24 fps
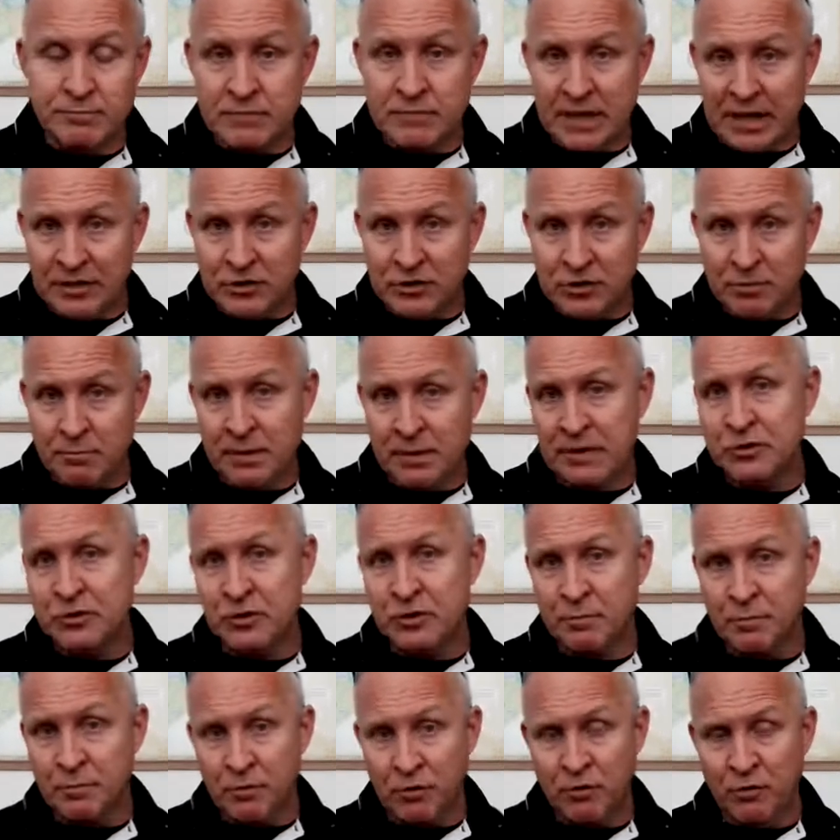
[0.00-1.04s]

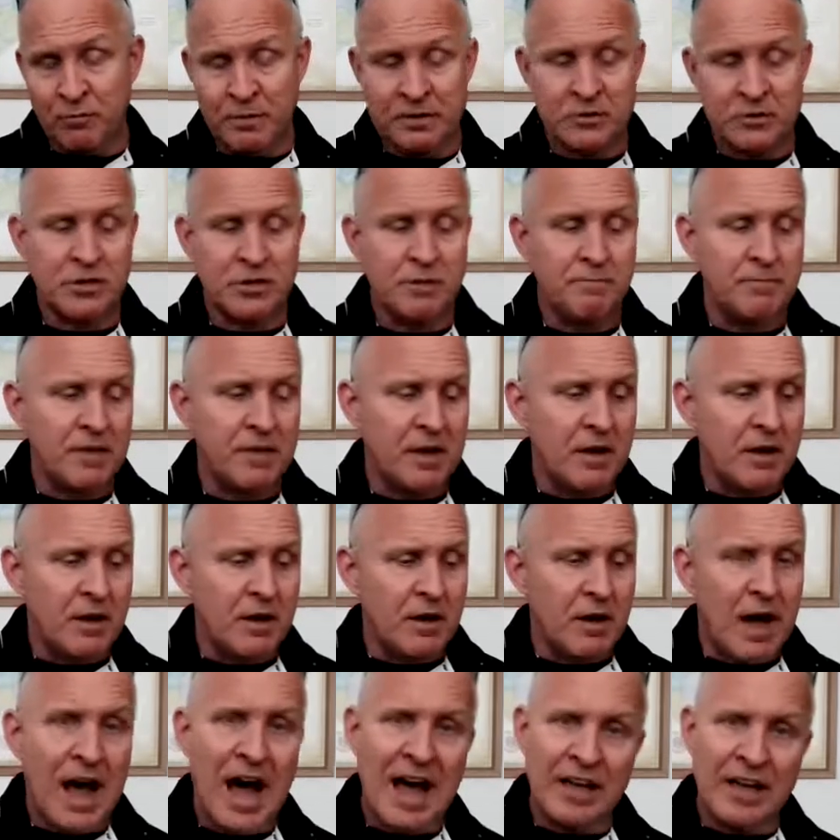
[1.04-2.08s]
isometric movements.
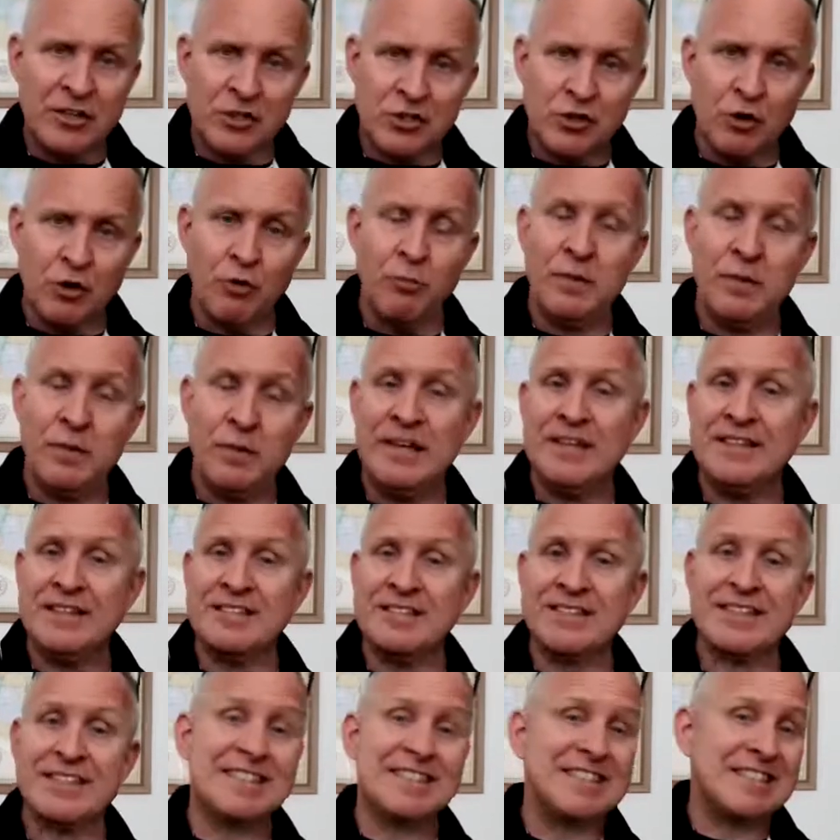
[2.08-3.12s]
ISO
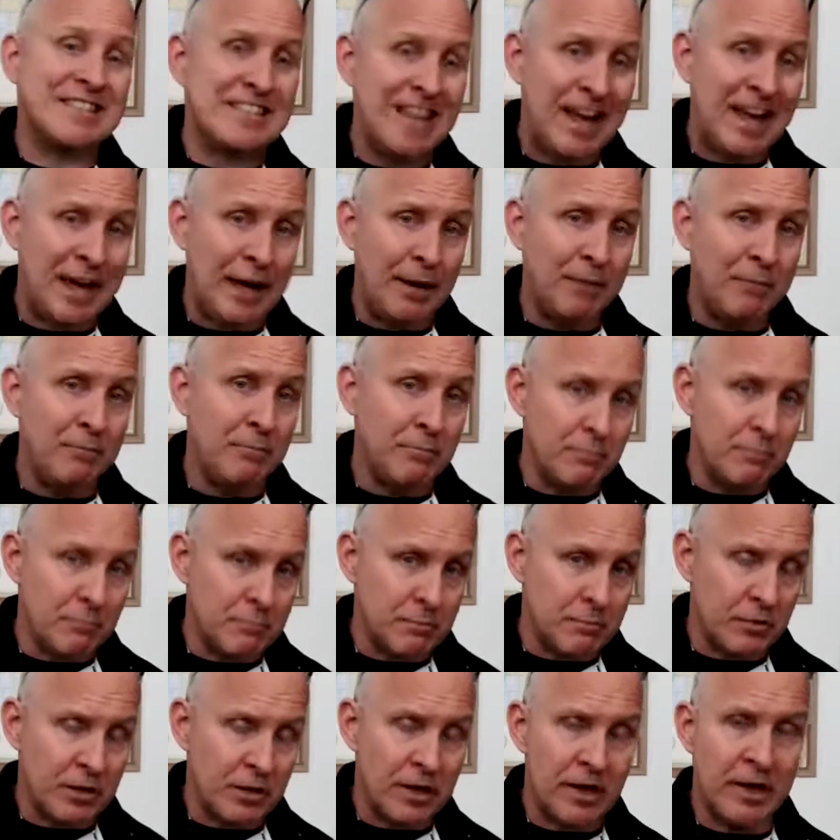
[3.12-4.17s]
means same
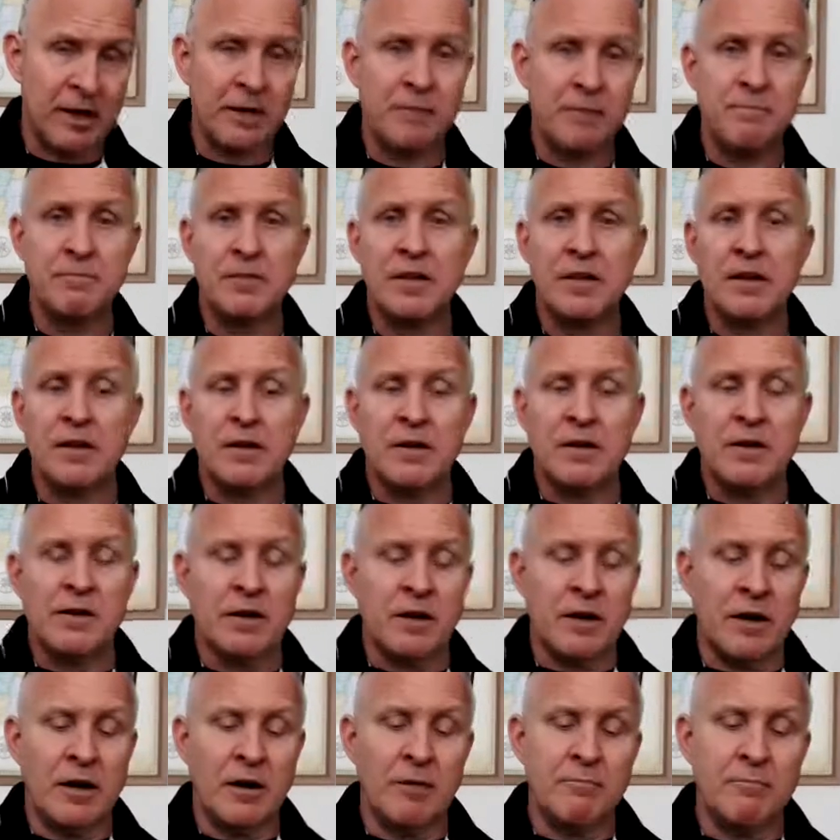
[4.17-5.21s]
okay?
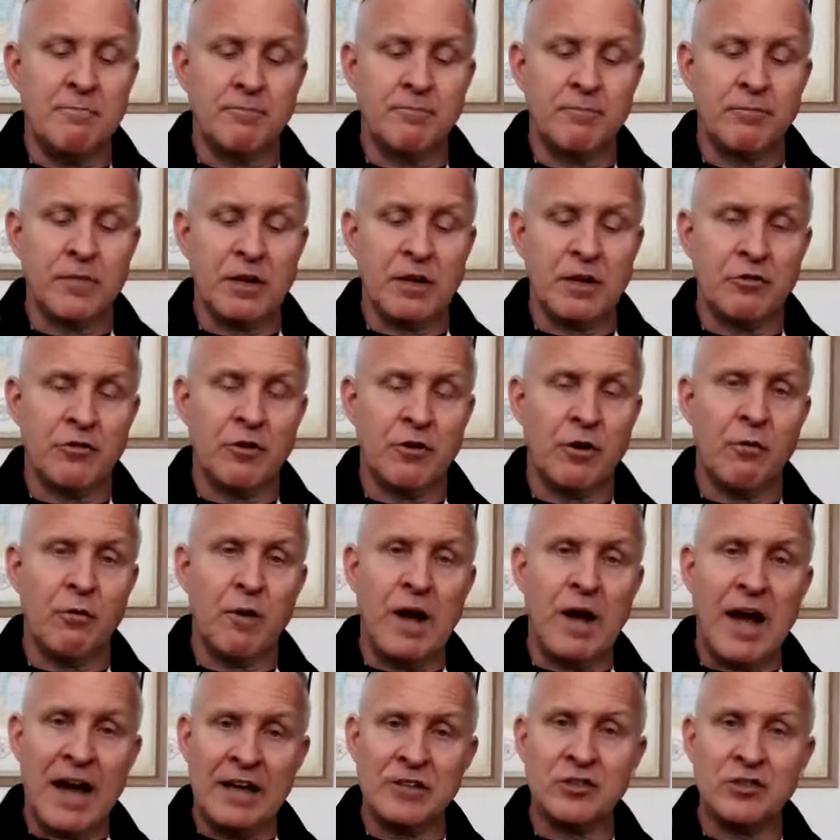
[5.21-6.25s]
Um,
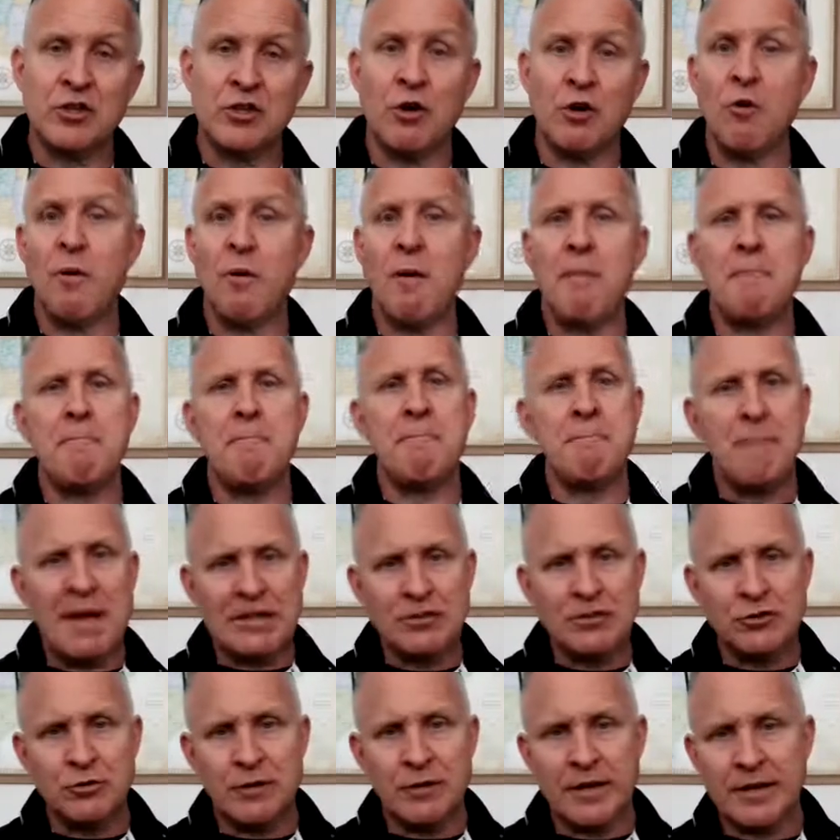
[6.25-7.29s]
so
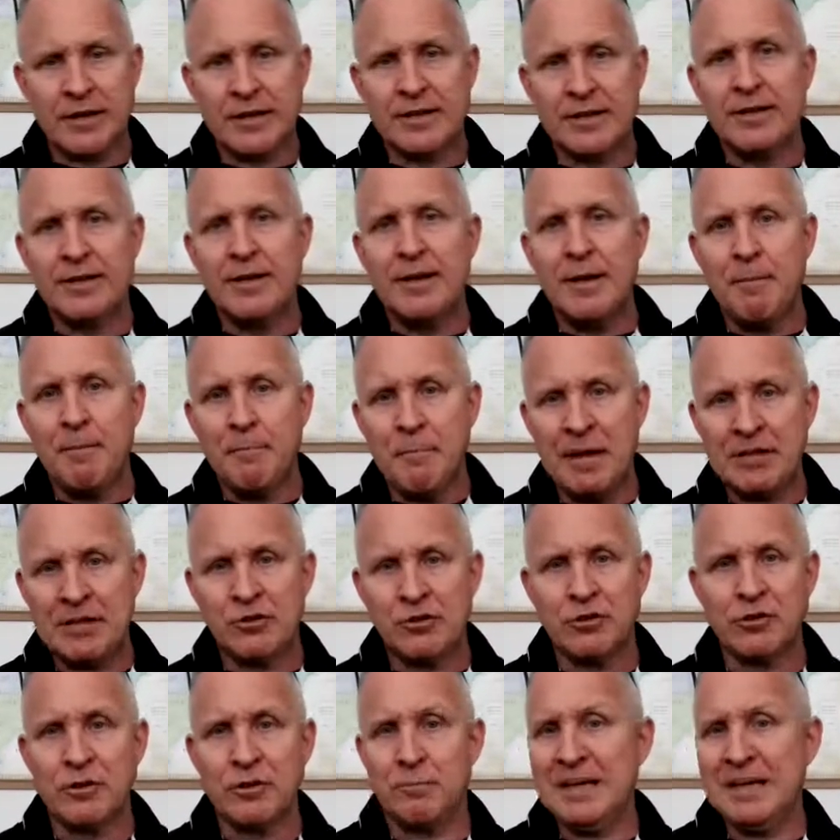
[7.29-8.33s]
isometric,
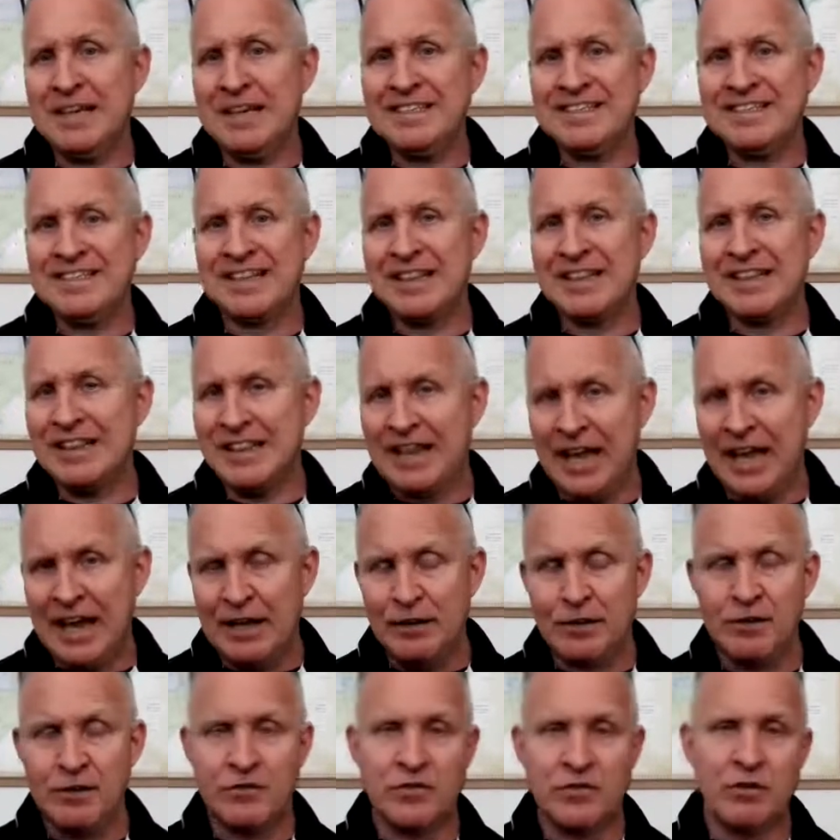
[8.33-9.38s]
metric means
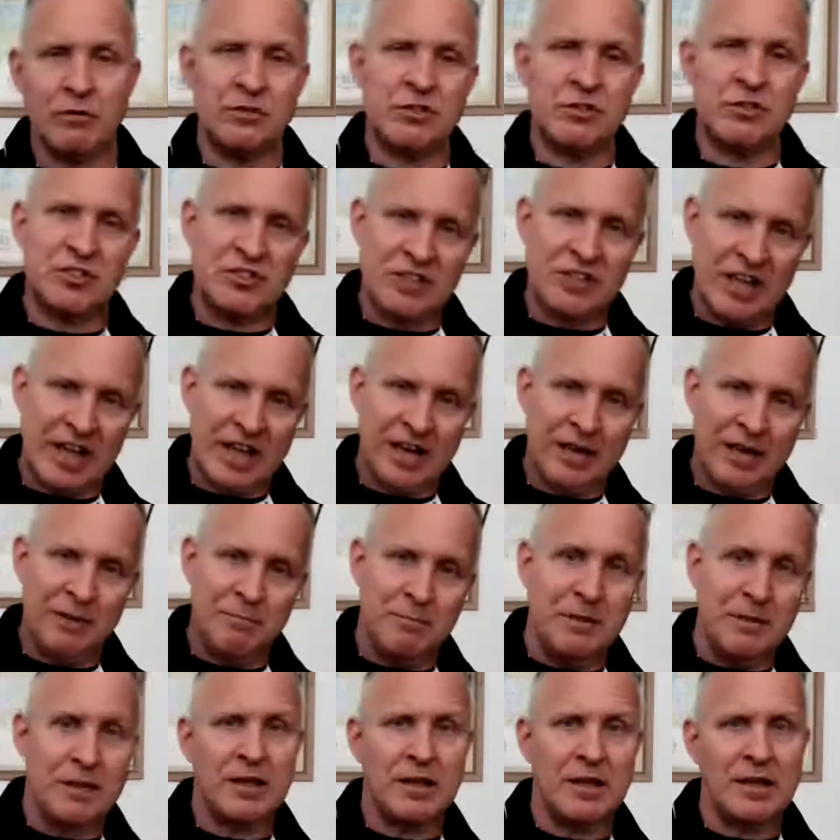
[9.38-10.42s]
length, so
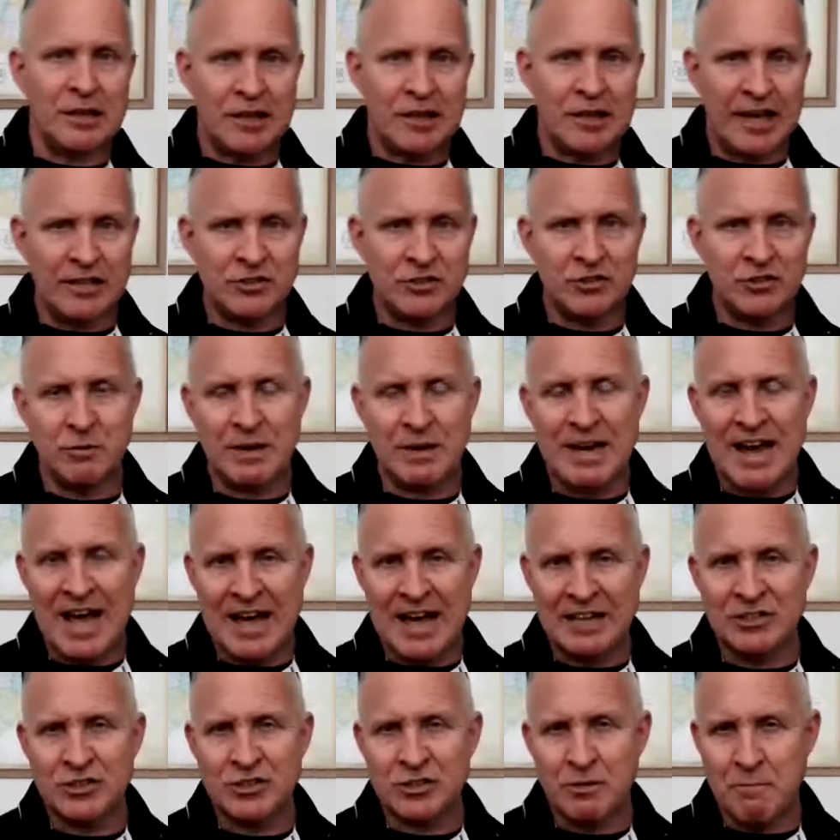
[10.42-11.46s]
same length. So an
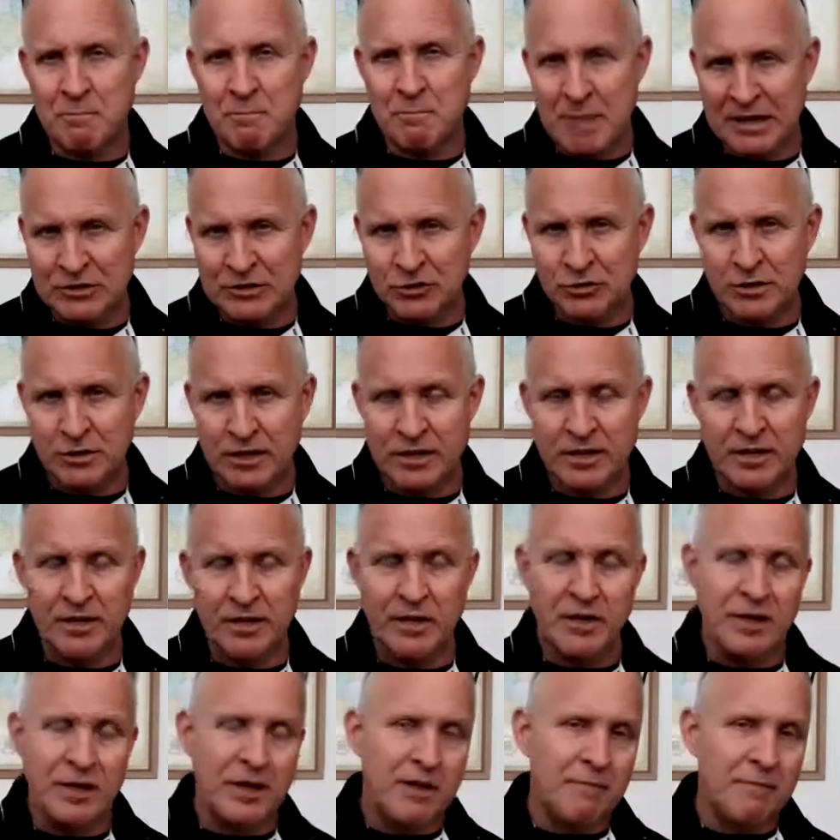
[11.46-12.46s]
isometric